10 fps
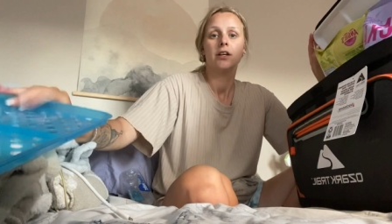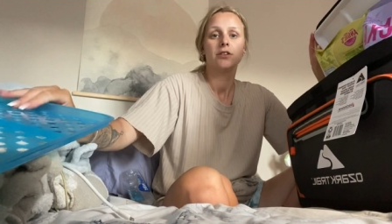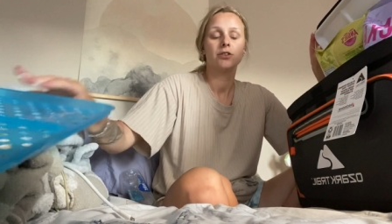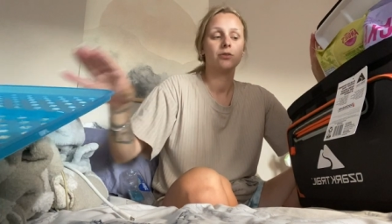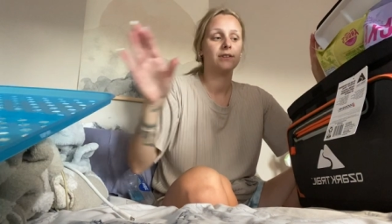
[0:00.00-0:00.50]

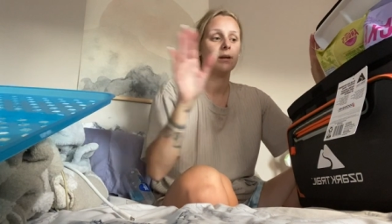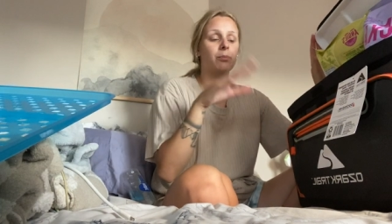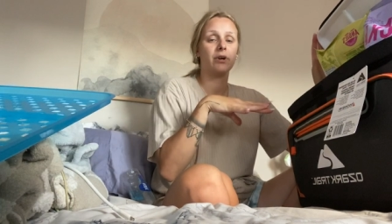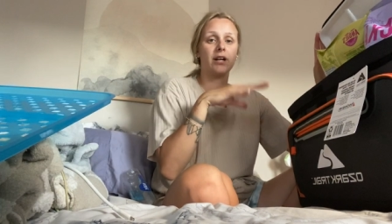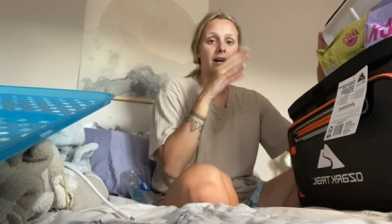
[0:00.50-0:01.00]
to
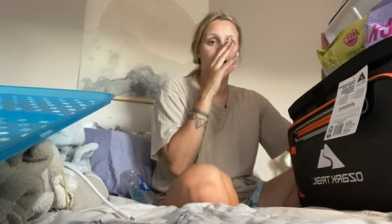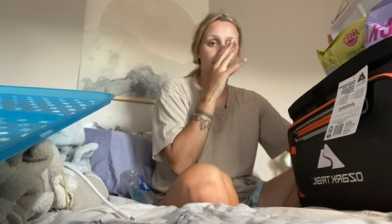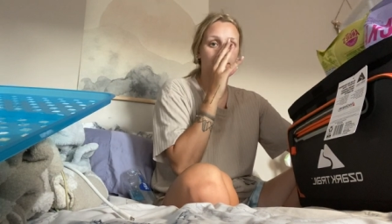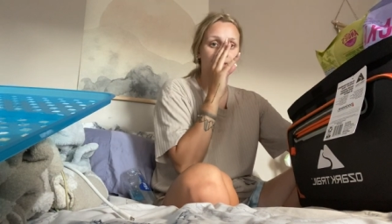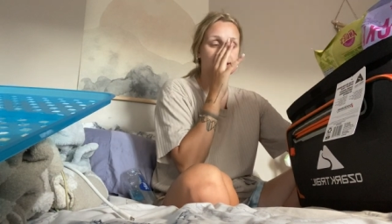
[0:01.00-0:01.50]
separate
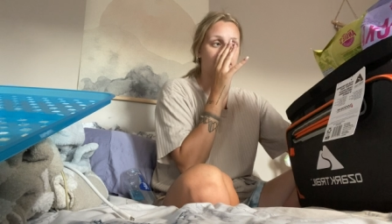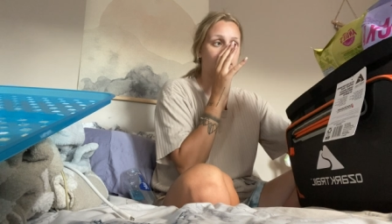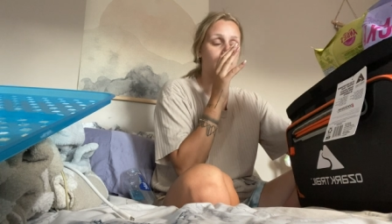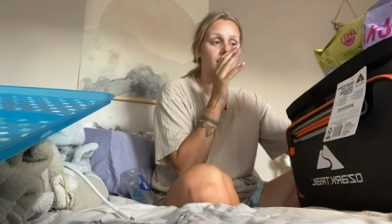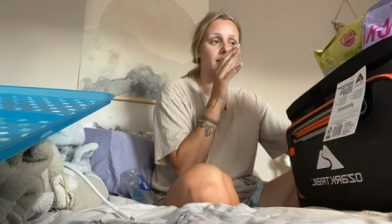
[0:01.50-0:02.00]
items,
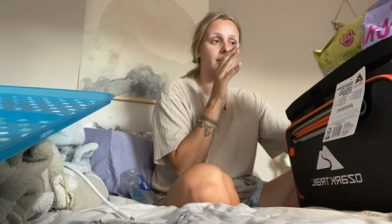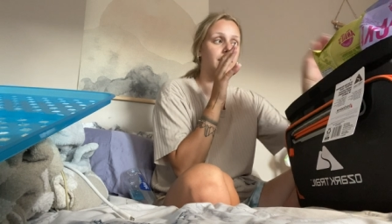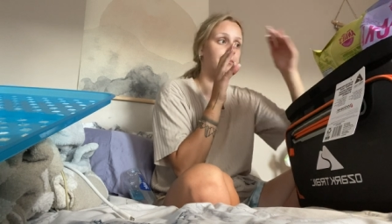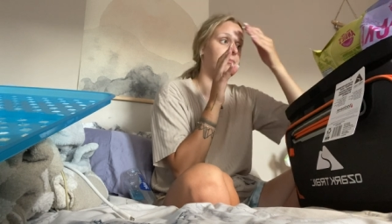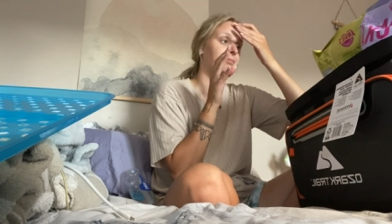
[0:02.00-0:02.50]

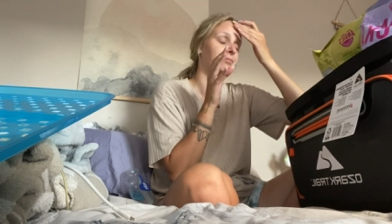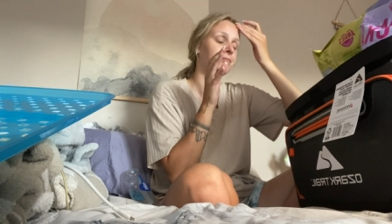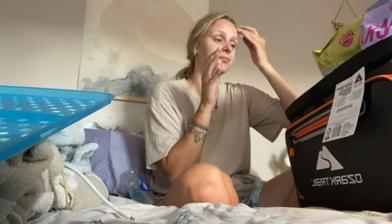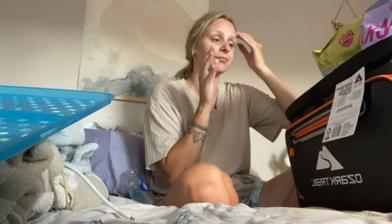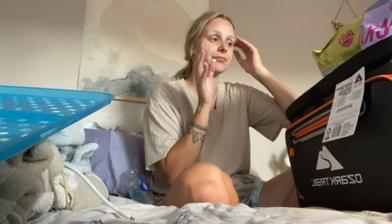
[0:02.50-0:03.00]
um,
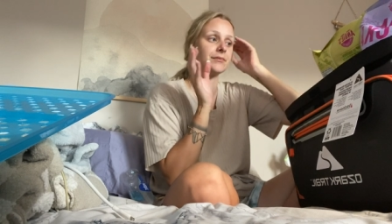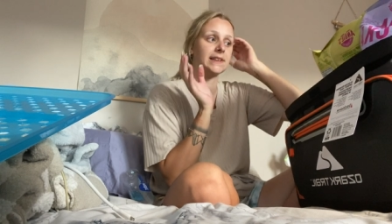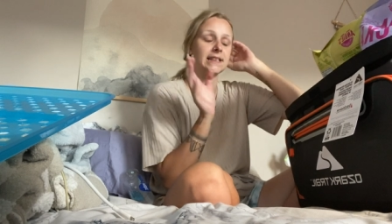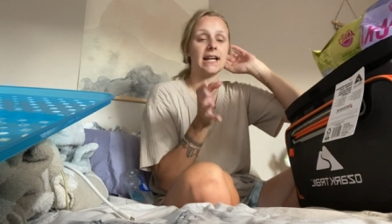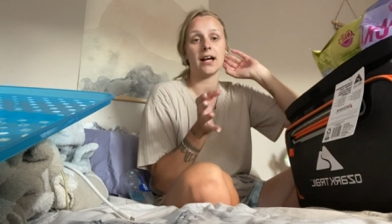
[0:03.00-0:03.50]

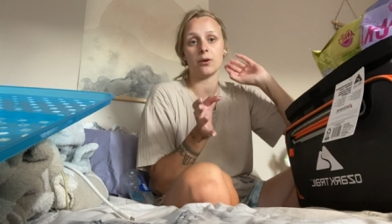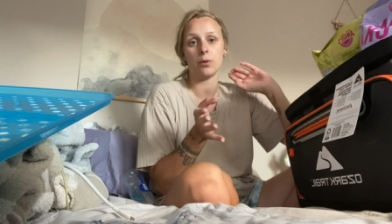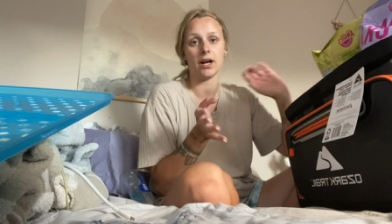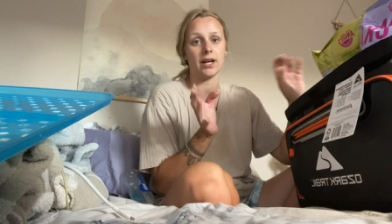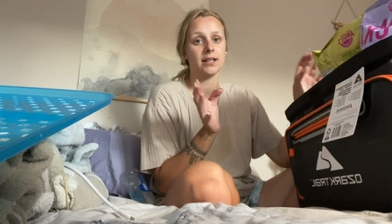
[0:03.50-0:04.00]
snack
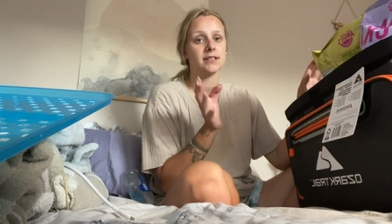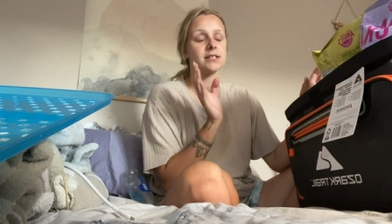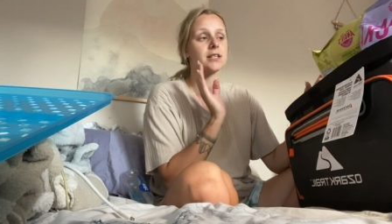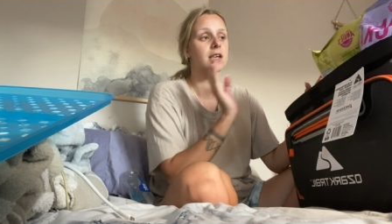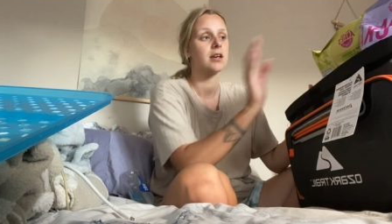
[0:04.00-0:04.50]

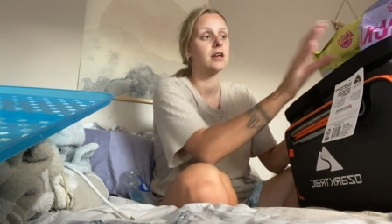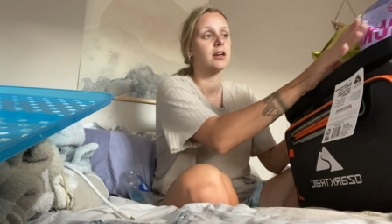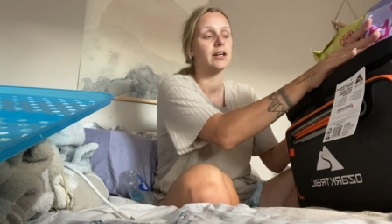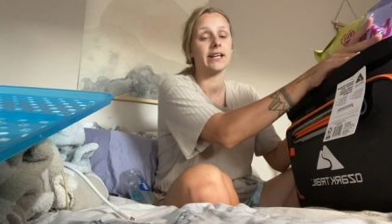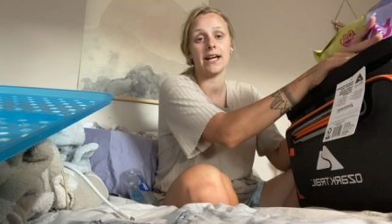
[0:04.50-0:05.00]
wise.
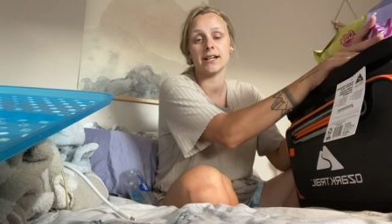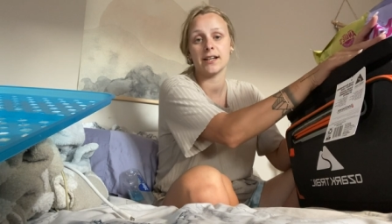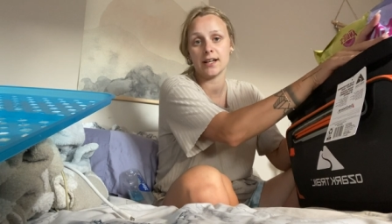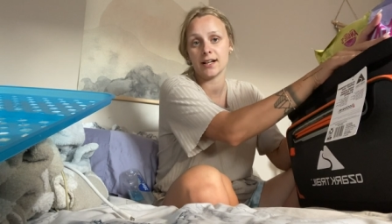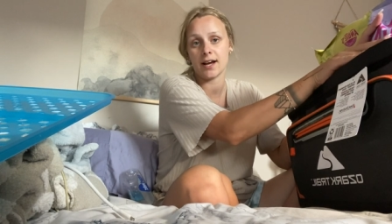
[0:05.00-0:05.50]

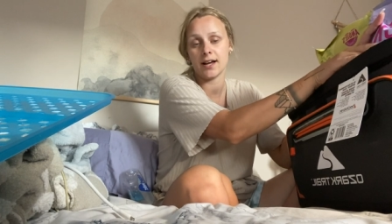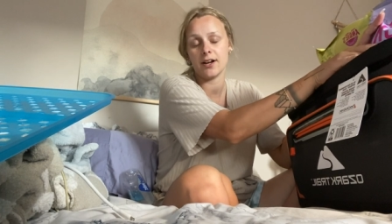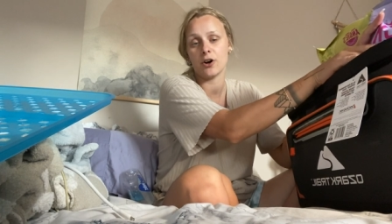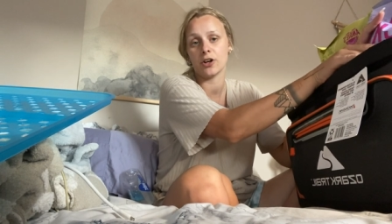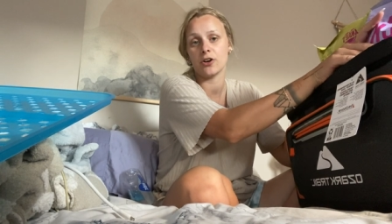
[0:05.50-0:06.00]
Kenna and I
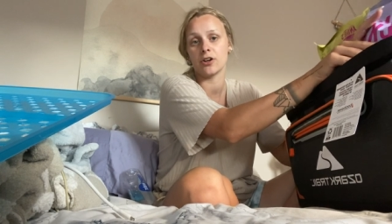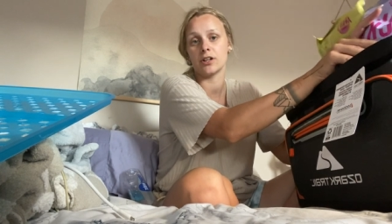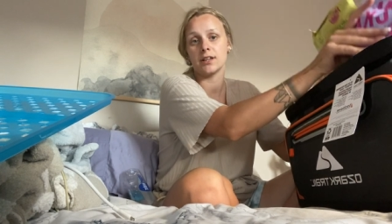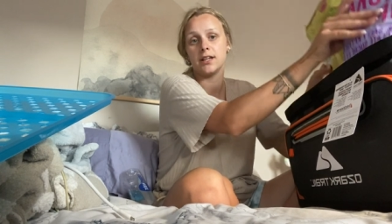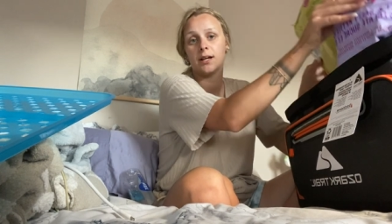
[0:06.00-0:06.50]
are
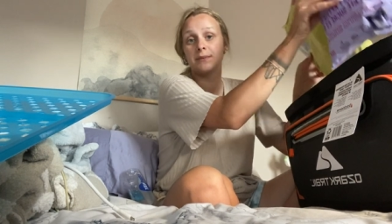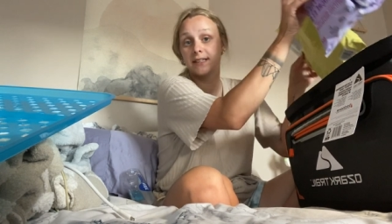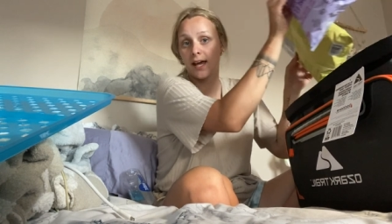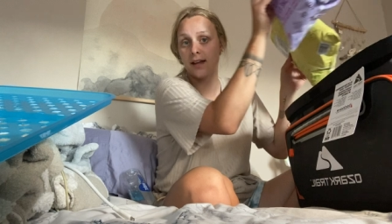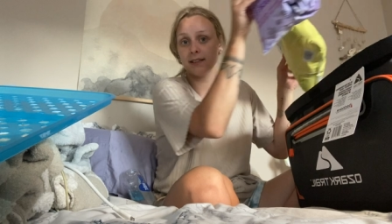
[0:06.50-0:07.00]
currently
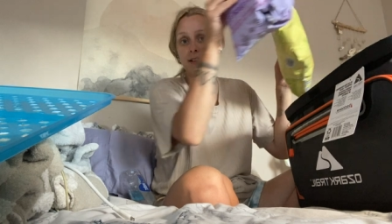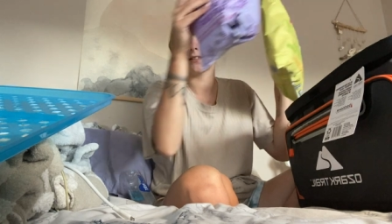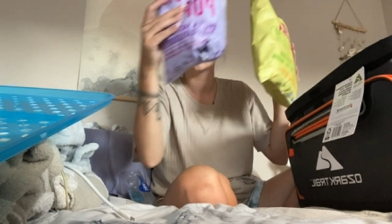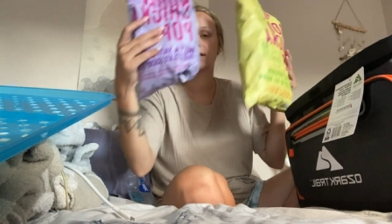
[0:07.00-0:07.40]
obsessed